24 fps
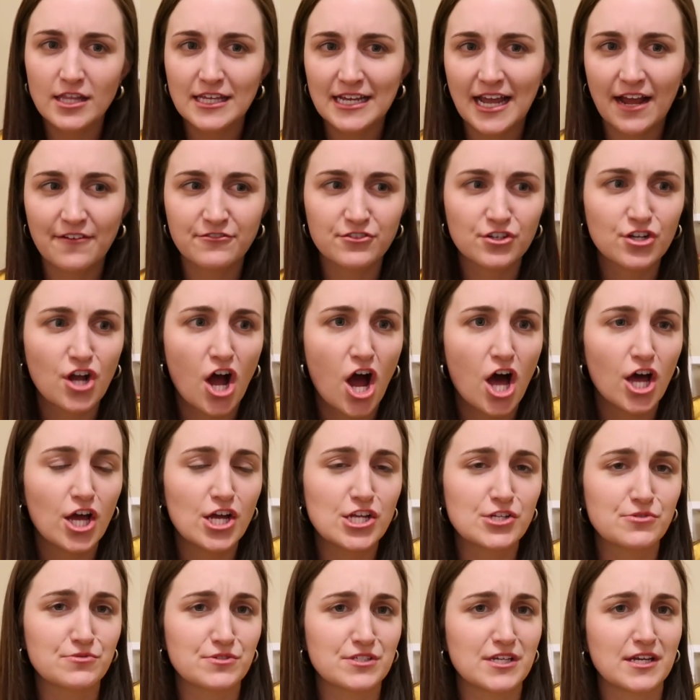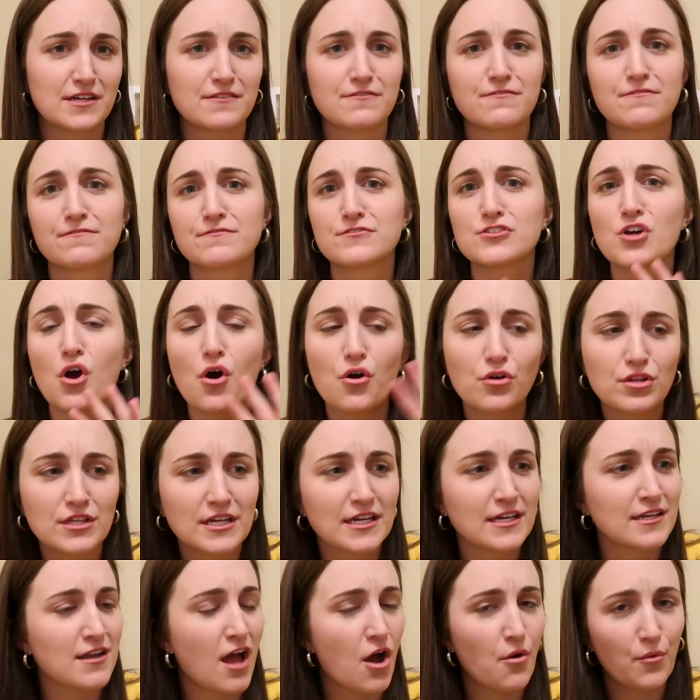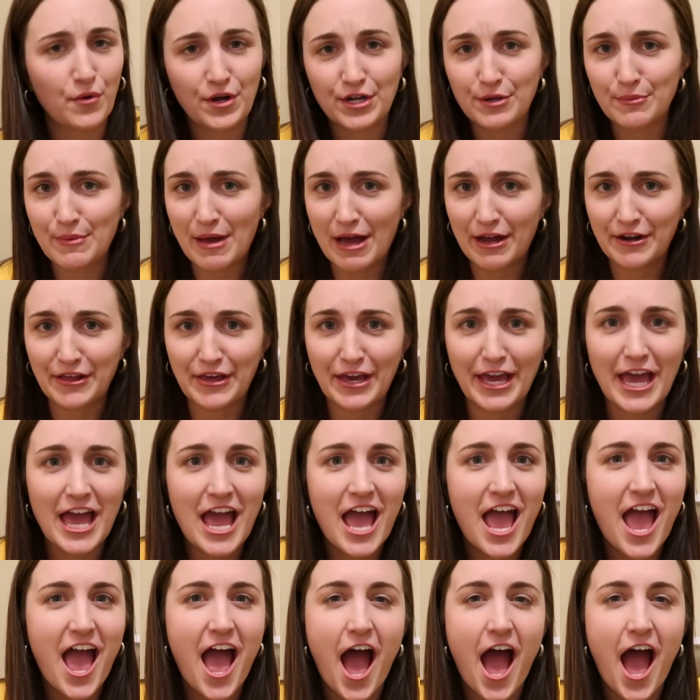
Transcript: Like after college, I was like totally not worried about it.